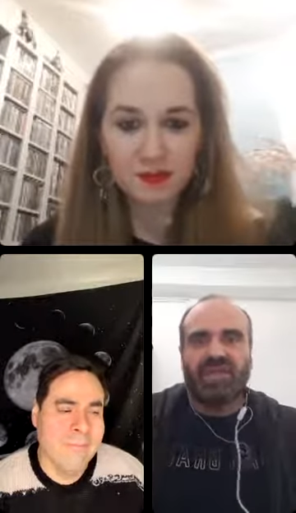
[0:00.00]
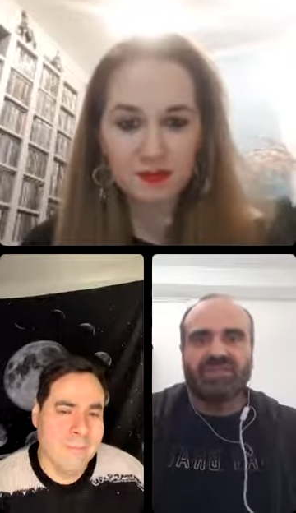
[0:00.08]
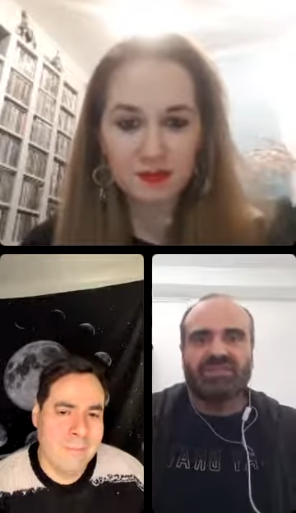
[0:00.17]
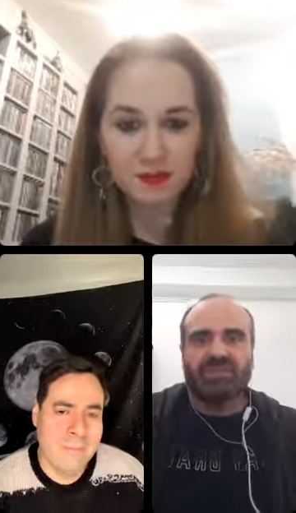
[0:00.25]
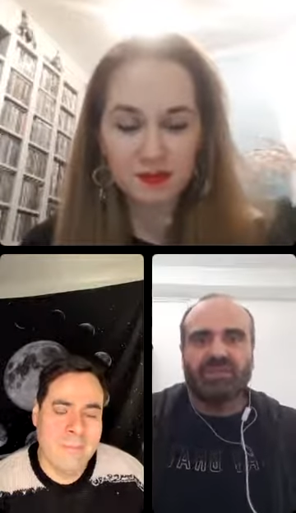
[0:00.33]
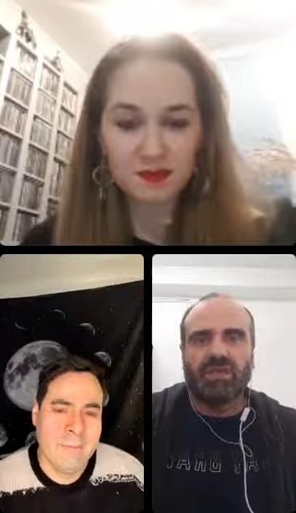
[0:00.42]

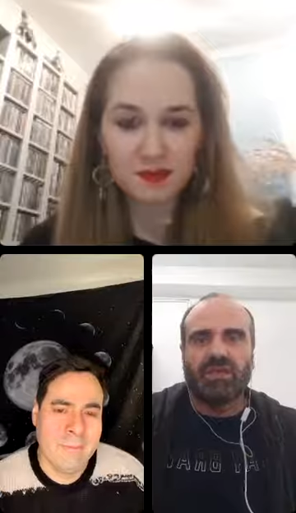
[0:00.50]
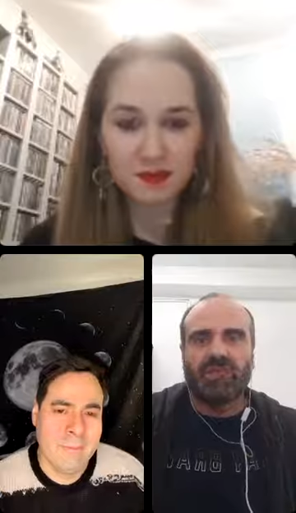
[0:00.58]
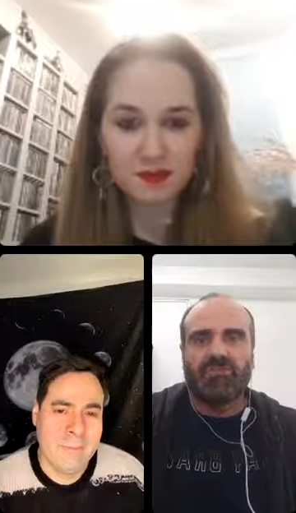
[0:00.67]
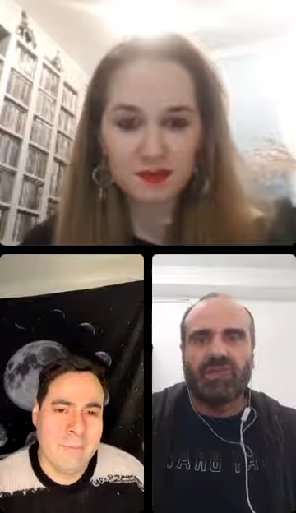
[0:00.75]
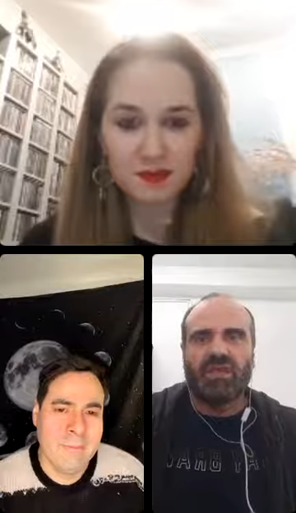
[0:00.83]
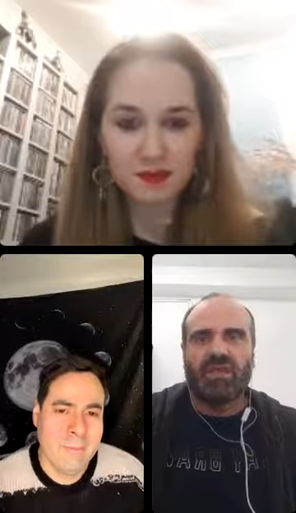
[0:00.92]
Speaker 1: as
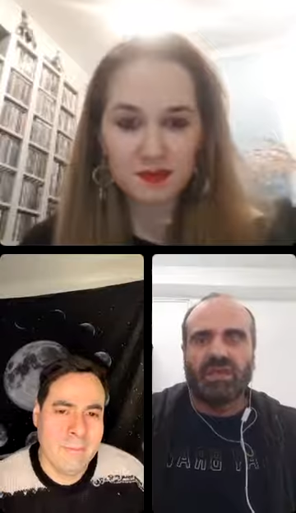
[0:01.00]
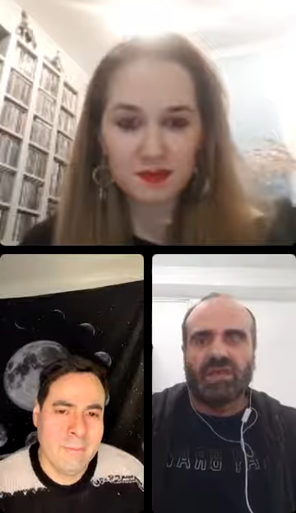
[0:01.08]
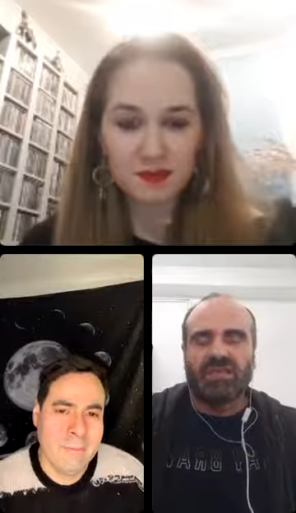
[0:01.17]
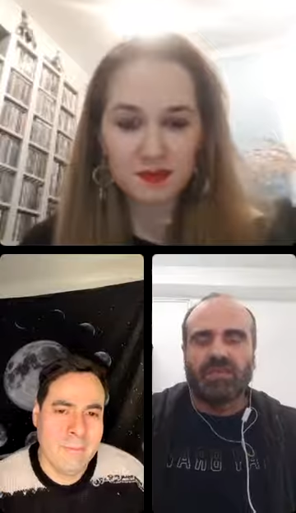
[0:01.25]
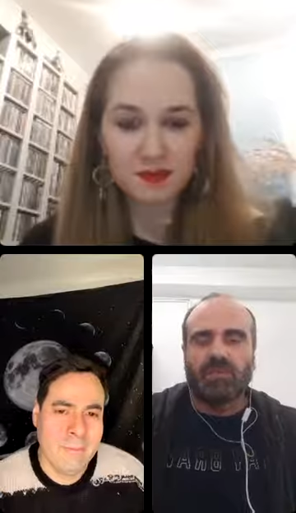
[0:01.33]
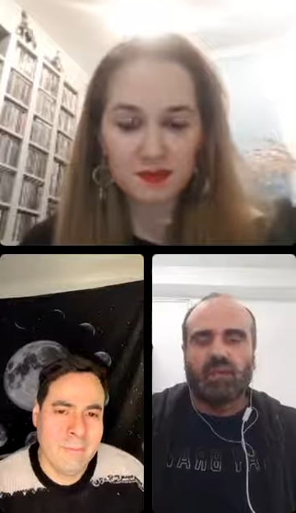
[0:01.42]
um,
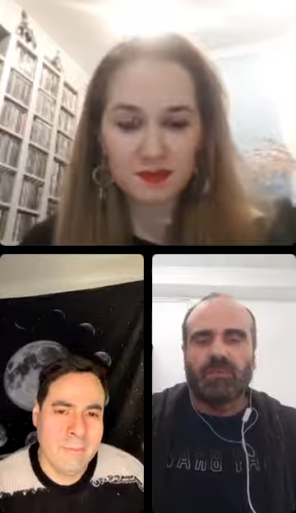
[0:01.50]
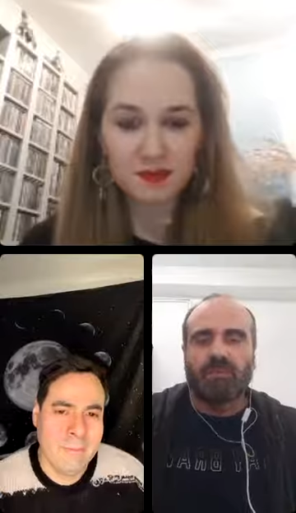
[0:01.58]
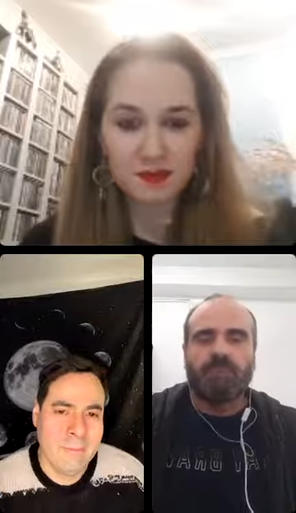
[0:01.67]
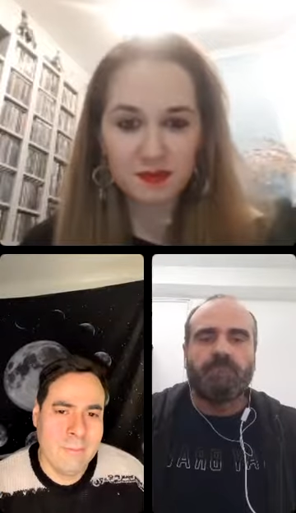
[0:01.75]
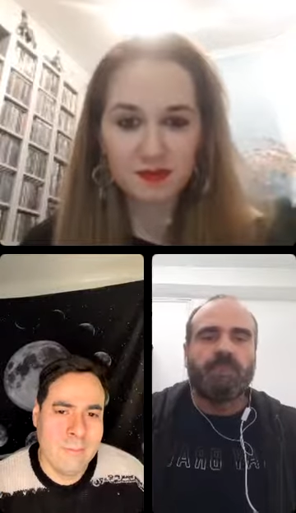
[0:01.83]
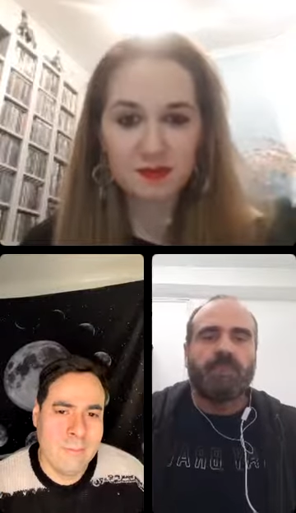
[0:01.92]
as one.